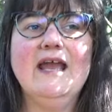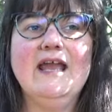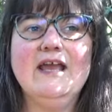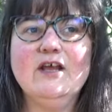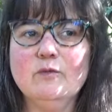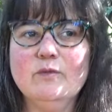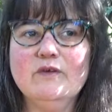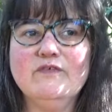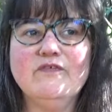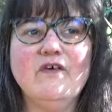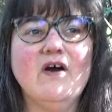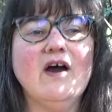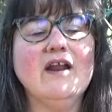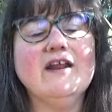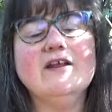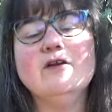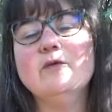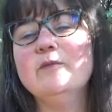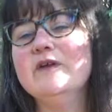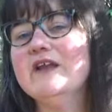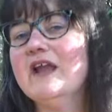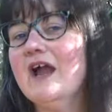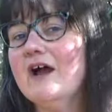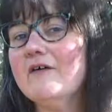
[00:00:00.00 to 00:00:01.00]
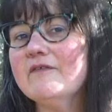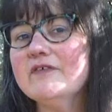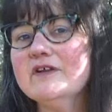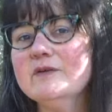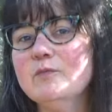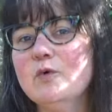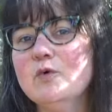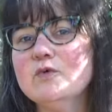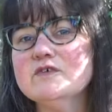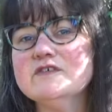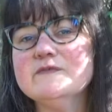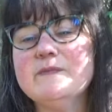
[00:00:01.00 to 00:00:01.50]
It'll be fine. It'll be covered
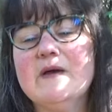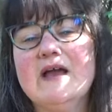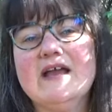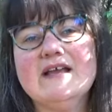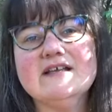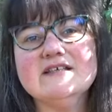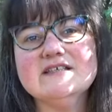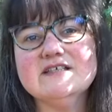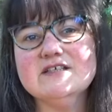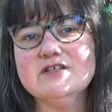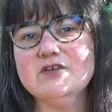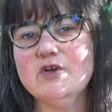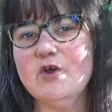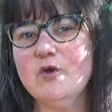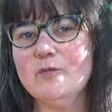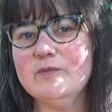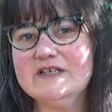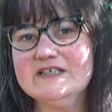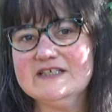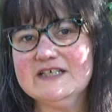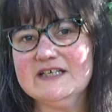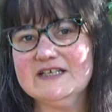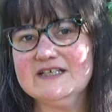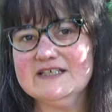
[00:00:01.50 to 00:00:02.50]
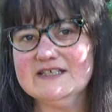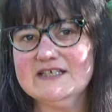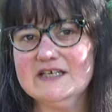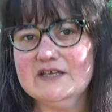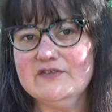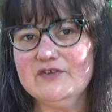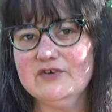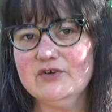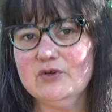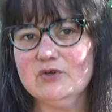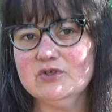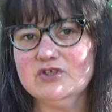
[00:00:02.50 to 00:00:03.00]
in Moore's bags. Nobody's going to
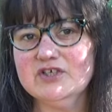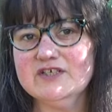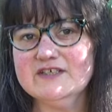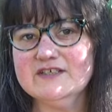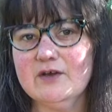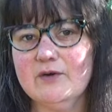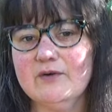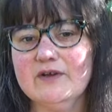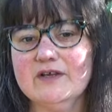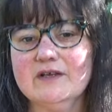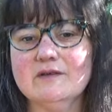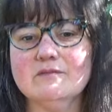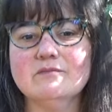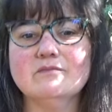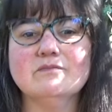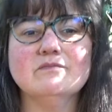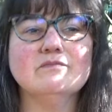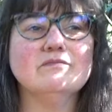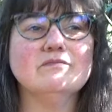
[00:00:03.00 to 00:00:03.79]
see the dodgy sewing,